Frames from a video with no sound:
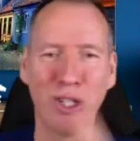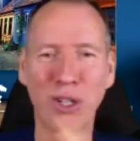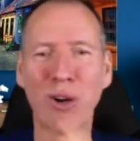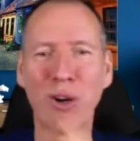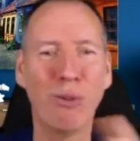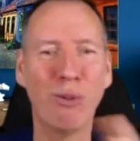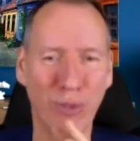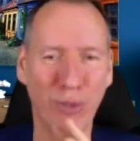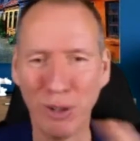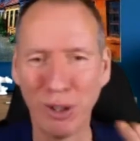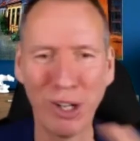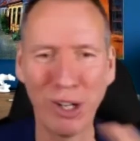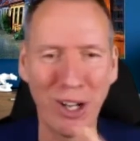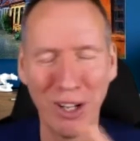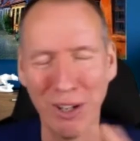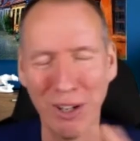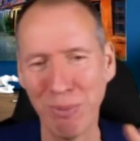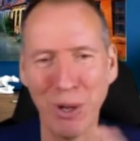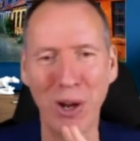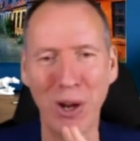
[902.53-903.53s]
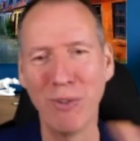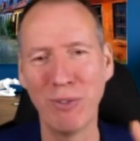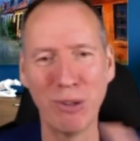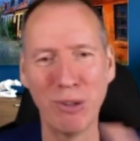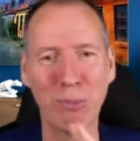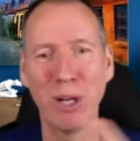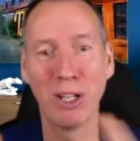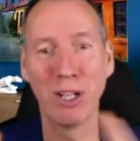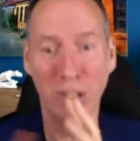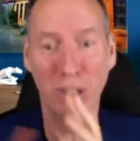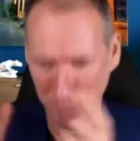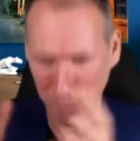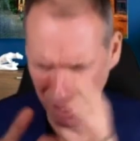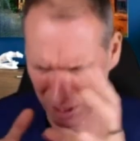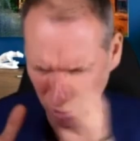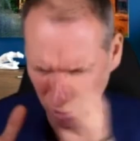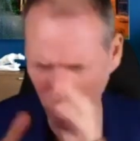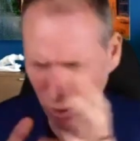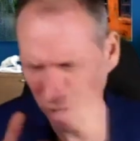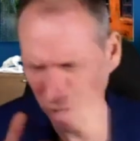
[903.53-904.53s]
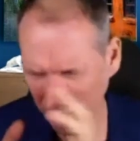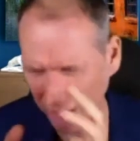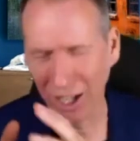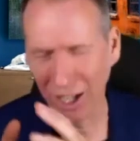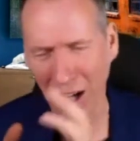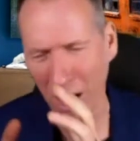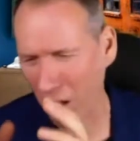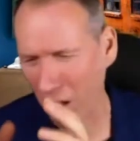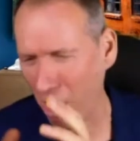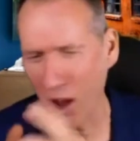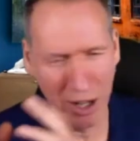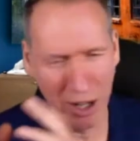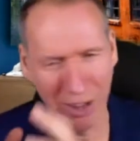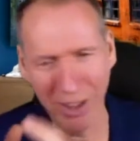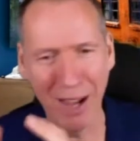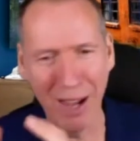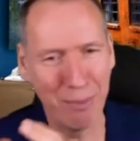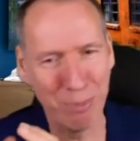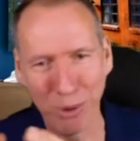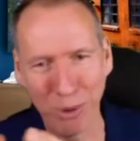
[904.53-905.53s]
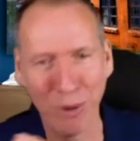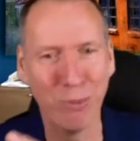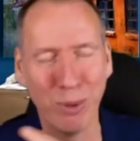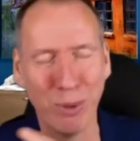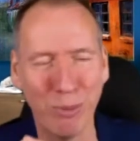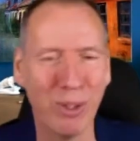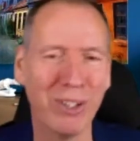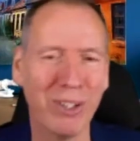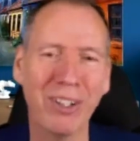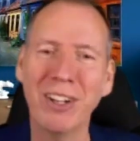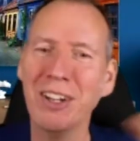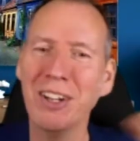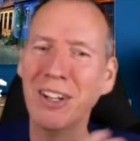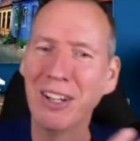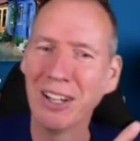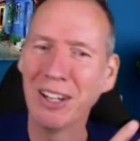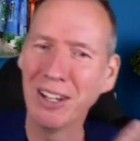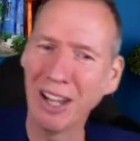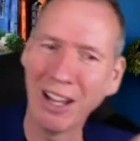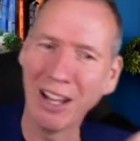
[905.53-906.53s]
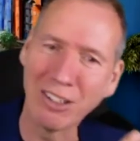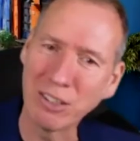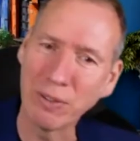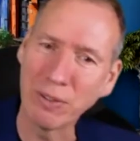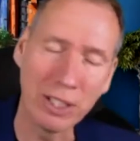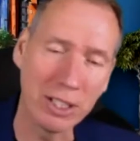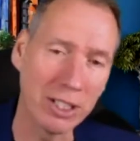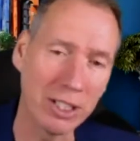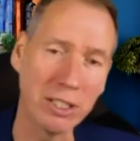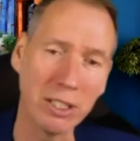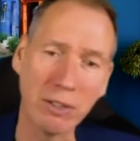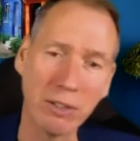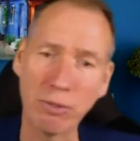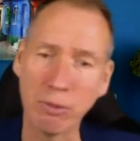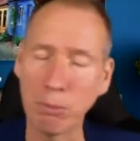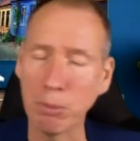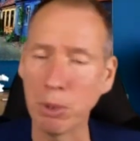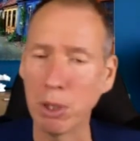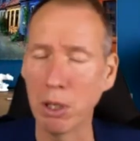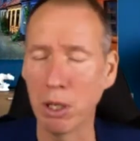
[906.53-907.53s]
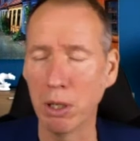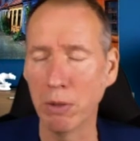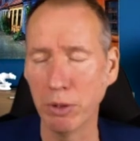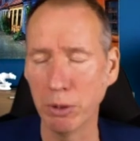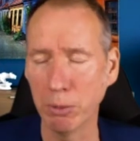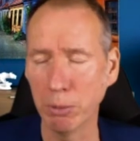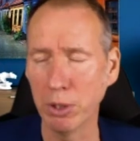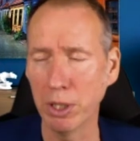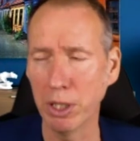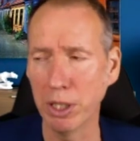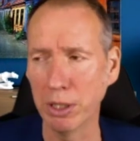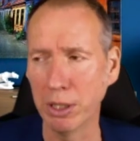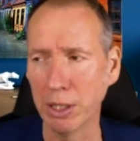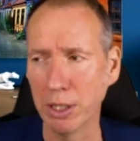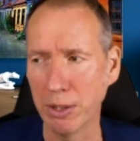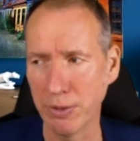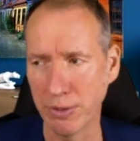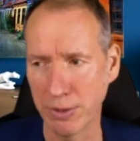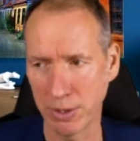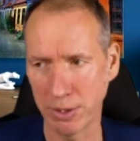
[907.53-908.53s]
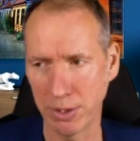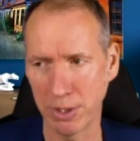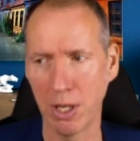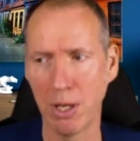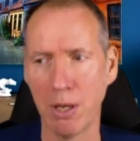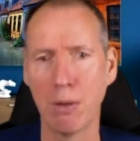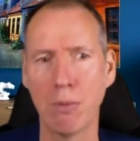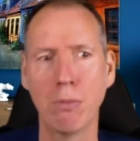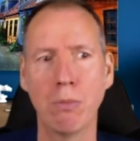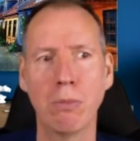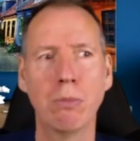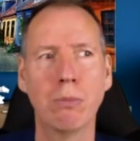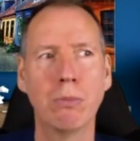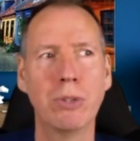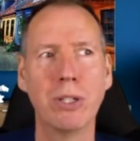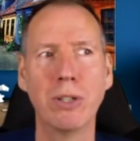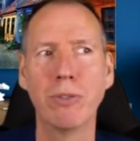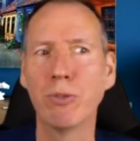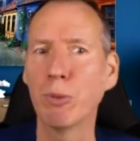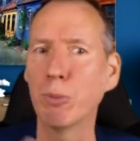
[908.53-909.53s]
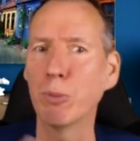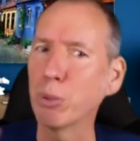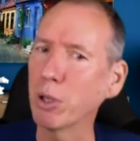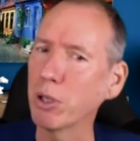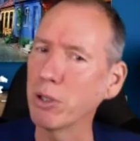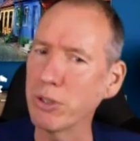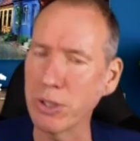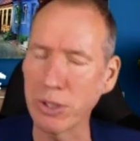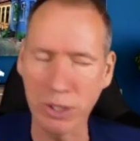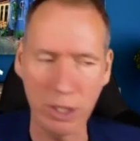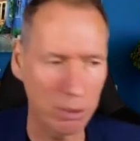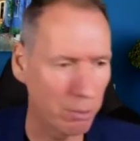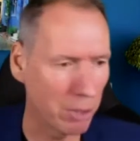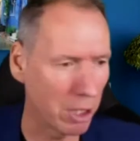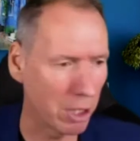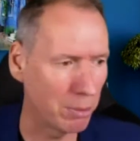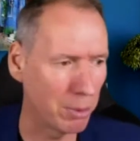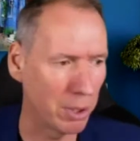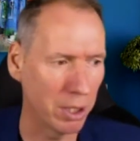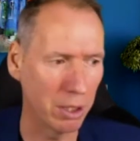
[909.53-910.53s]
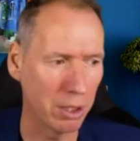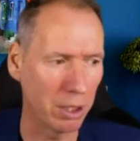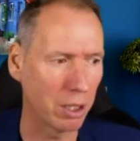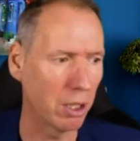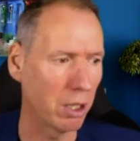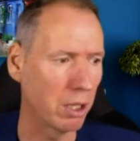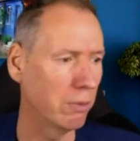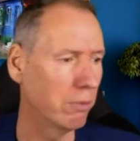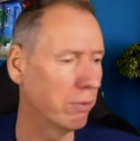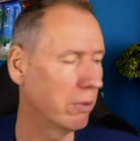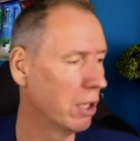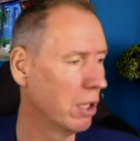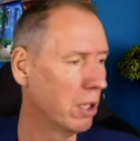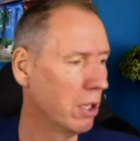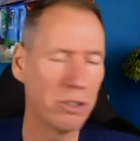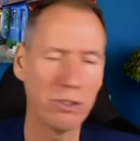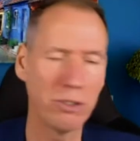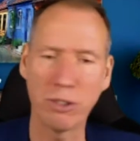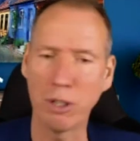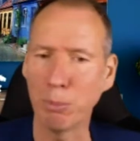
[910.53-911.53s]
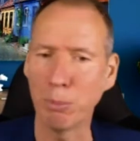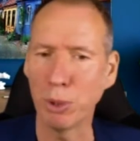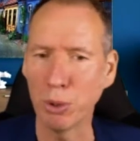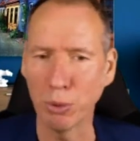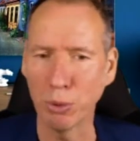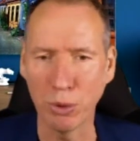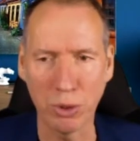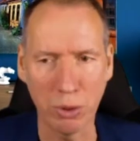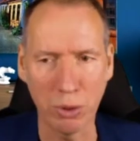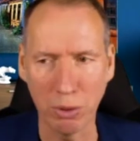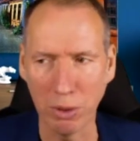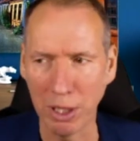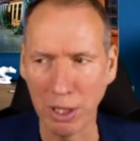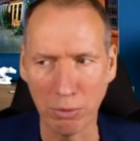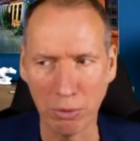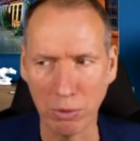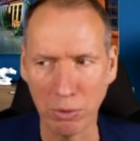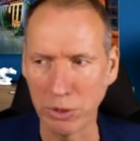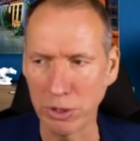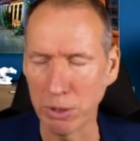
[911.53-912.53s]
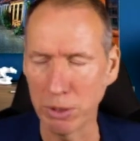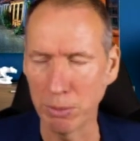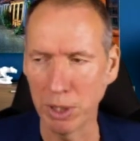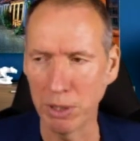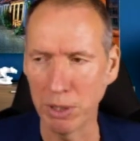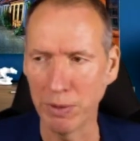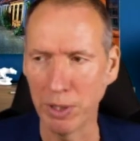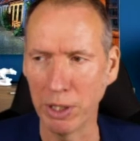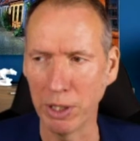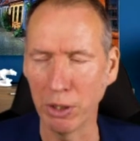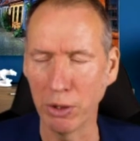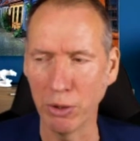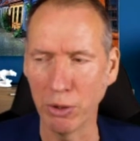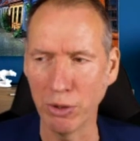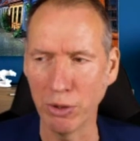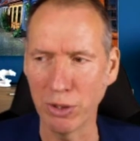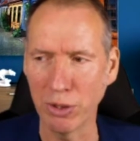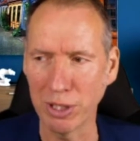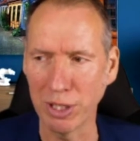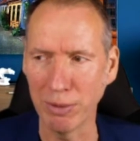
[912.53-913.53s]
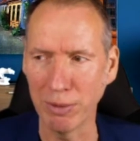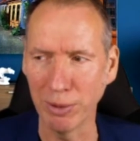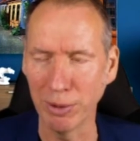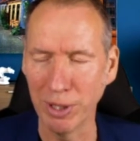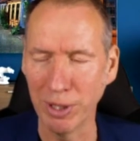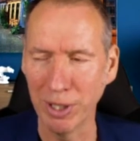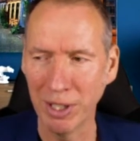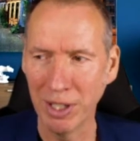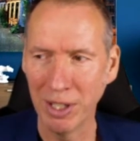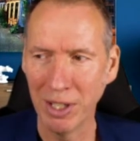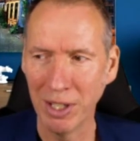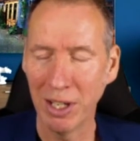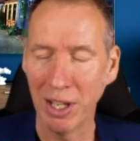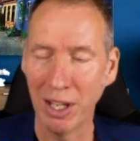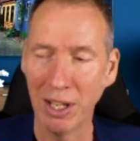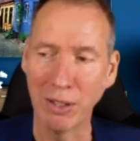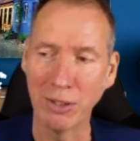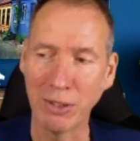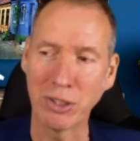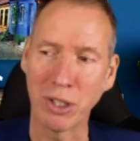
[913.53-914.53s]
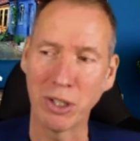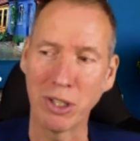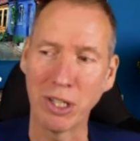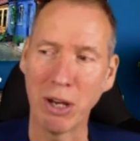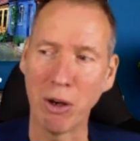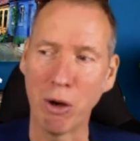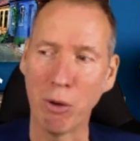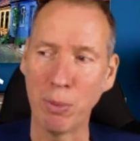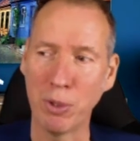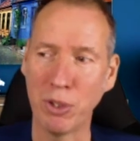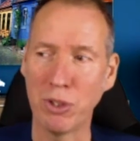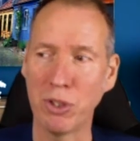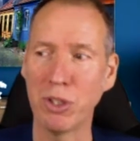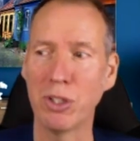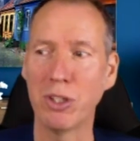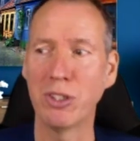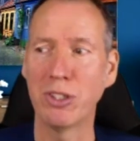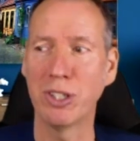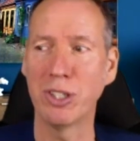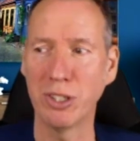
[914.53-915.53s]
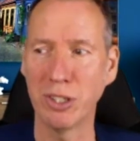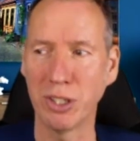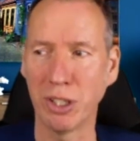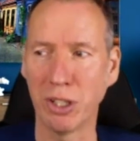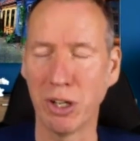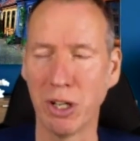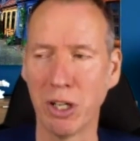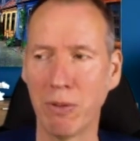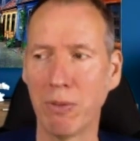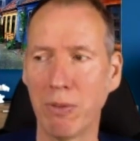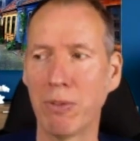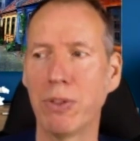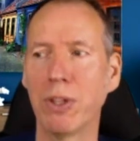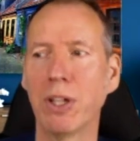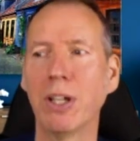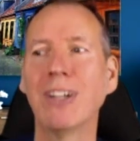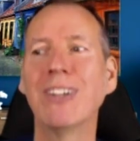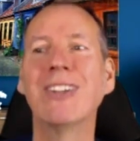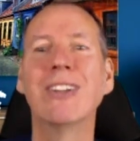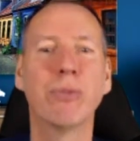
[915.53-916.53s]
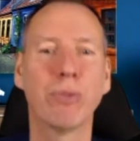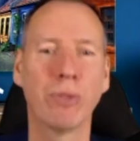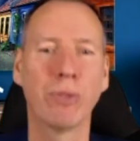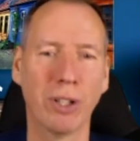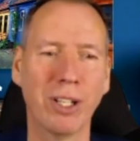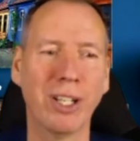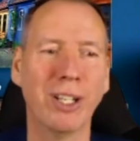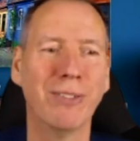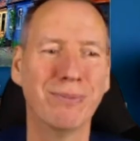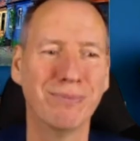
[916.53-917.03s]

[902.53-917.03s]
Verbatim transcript: off your kind of part of your brain that's been working hard at that problem and activating a different part of your brain gives some different processing, maybe at a kind of subcortical level, some kind of unconscious level. Uh, so that opportunity to kind of think differently